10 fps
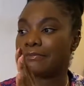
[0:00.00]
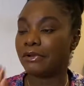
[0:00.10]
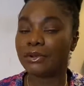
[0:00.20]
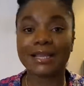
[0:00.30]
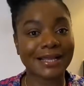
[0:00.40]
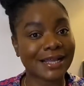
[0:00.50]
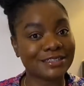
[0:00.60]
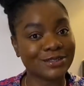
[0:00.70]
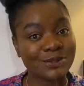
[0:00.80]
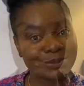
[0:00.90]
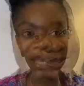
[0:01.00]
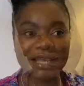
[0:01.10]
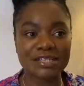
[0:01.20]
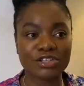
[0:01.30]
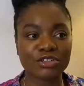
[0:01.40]
Unlike adults, we
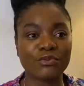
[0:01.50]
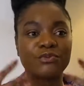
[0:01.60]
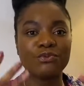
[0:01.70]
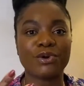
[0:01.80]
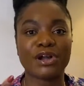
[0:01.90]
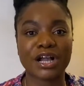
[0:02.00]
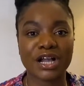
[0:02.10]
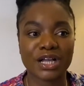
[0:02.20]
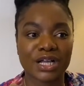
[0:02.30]
sort of work